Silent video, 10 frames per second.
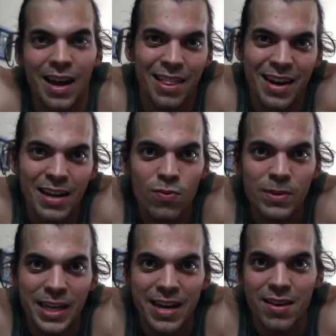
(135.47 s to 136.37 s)
Now the next
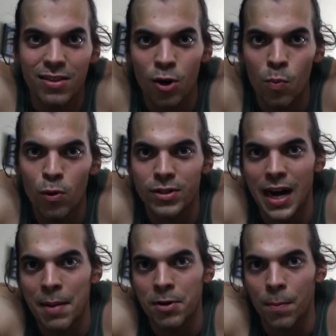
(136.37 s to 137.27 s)
one takes a little more
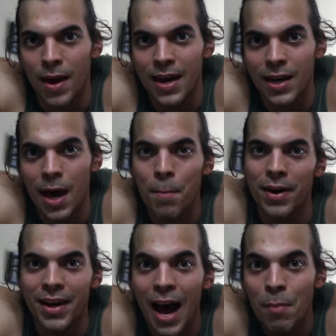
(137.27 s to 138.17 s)
time to make,
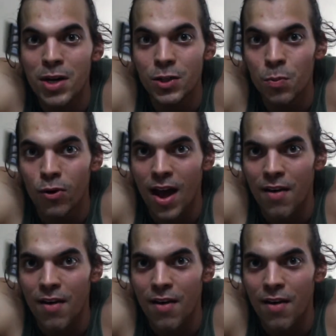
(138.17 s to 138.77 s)
but not much more